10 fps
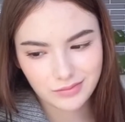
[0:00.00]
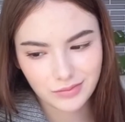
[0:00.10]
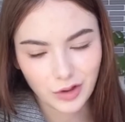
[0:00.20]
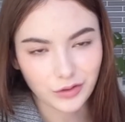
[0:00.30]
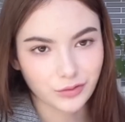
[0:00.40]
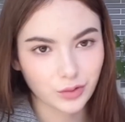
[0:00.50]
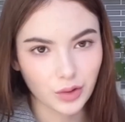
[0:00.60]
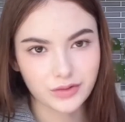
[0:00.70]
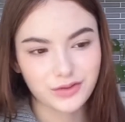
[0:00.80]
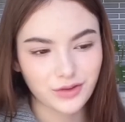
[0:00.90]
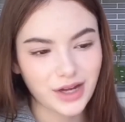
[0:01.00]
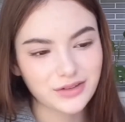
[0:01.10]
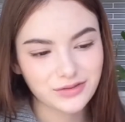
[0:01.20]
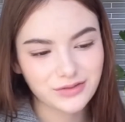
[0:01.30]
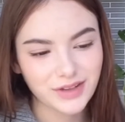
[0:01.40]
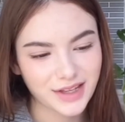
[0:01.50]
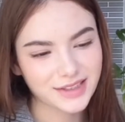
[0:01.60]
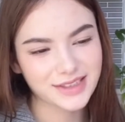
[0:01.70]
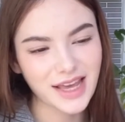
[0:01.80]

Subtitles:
not full of strength and